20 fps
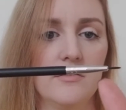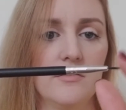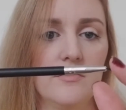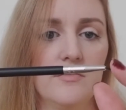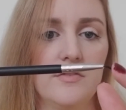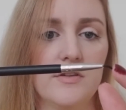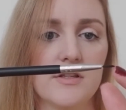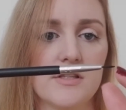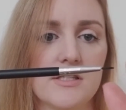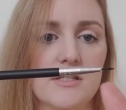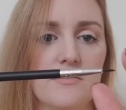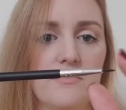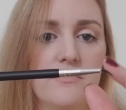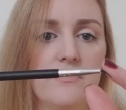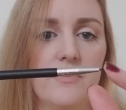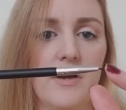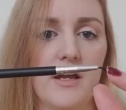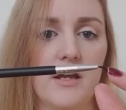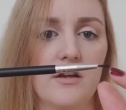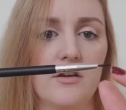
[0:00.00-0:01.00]
feels
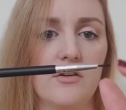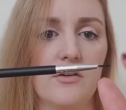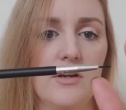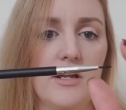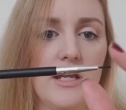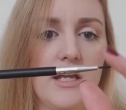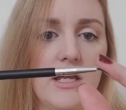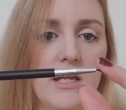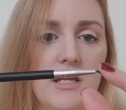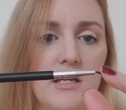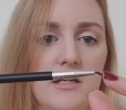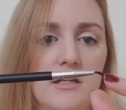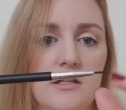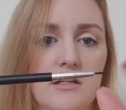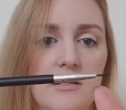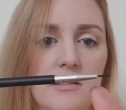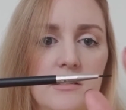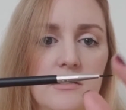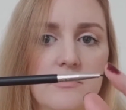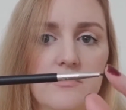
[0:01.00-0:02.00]
very
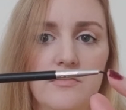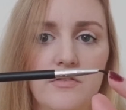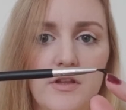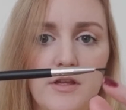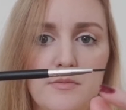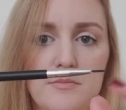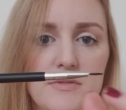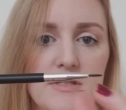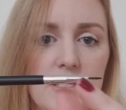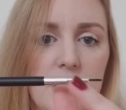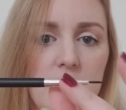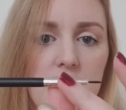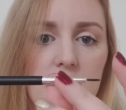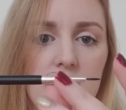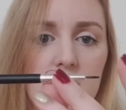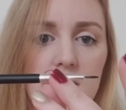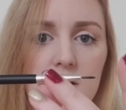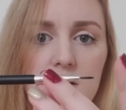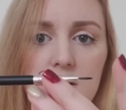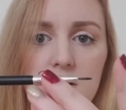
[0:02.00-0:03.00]
flimsy.
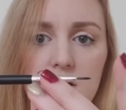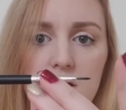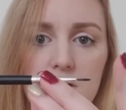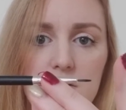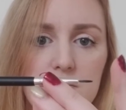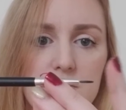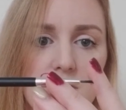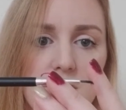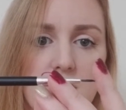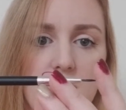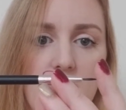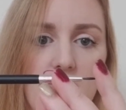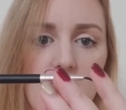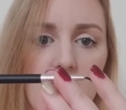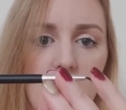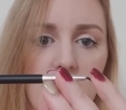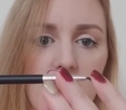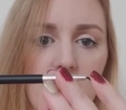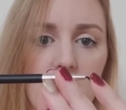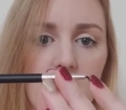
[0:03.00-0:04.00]
Can you see that?
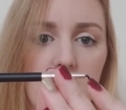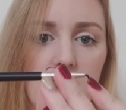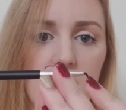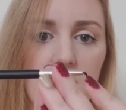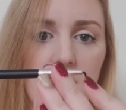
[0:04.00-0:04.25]
I